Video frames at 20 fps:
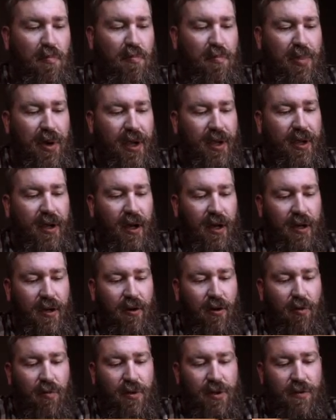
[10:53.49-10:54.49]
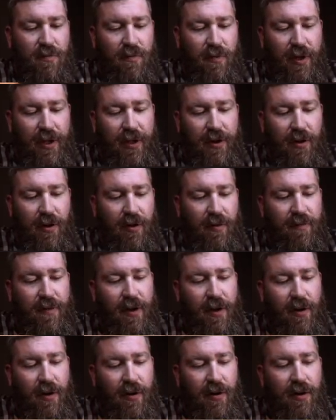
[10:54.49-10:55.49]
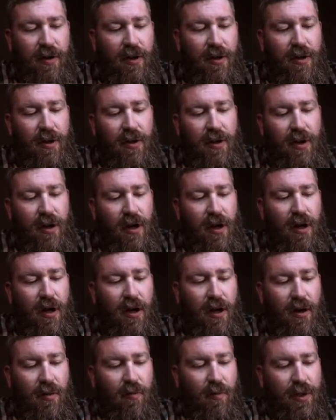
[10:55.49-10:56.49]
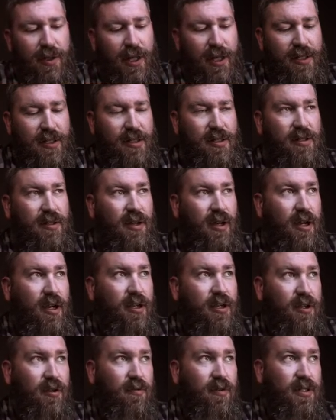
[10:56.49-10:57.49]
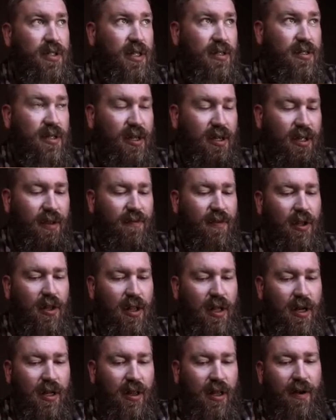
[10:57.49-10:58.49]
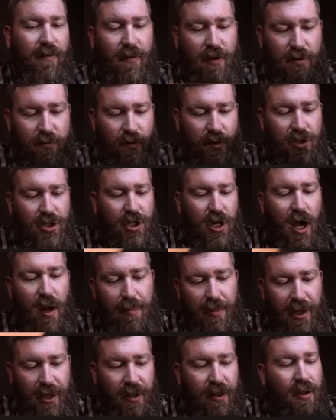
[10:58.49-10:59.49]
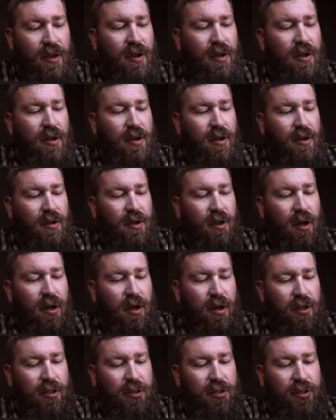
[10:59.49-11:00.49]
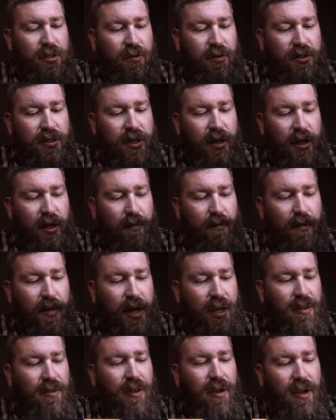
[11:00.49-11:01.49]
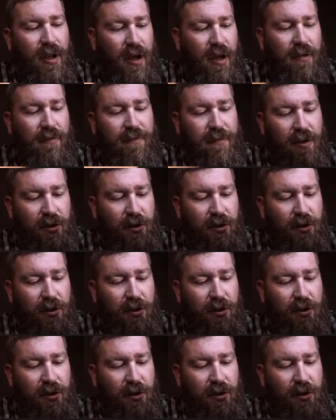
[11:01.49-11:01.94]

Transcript: big kind of almost recurve here. What that's going to do is that's going to give you a lot of leverage when chopping. So it's going to make the knife